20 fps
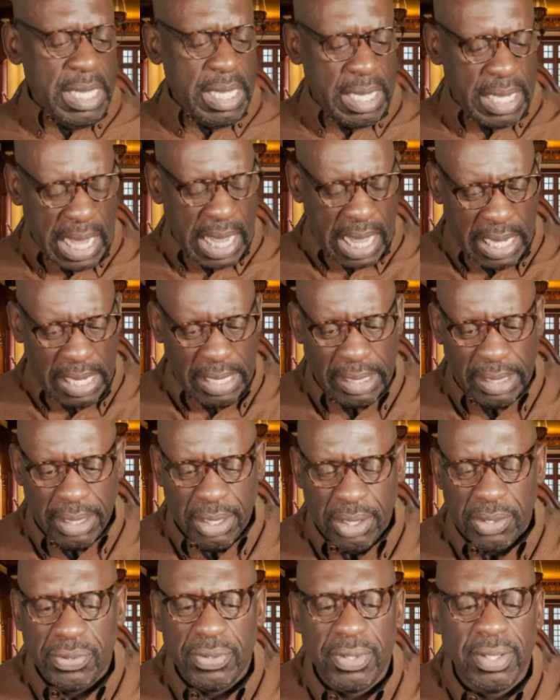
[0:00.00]

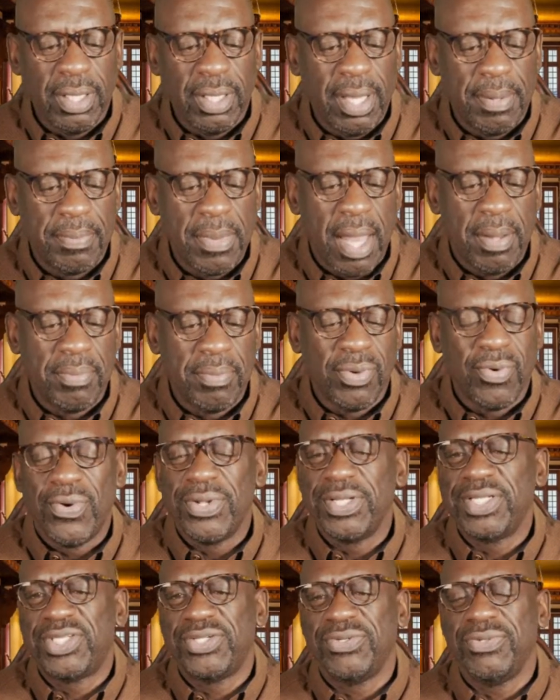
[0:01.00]
Hallelujah. I'm
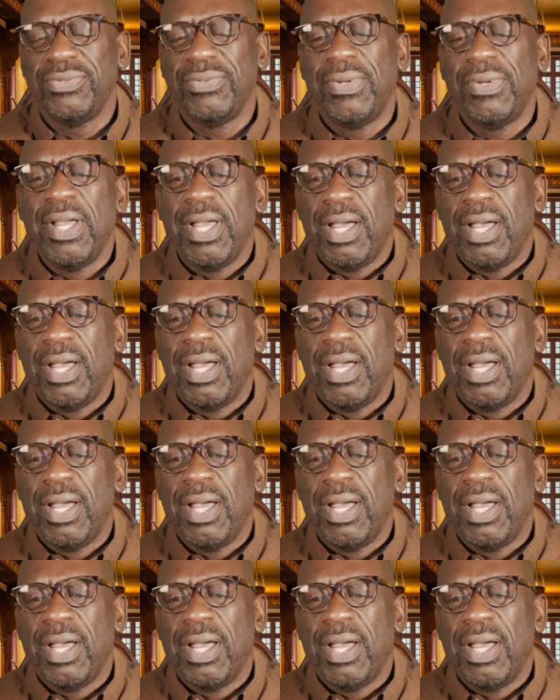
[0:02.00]
going to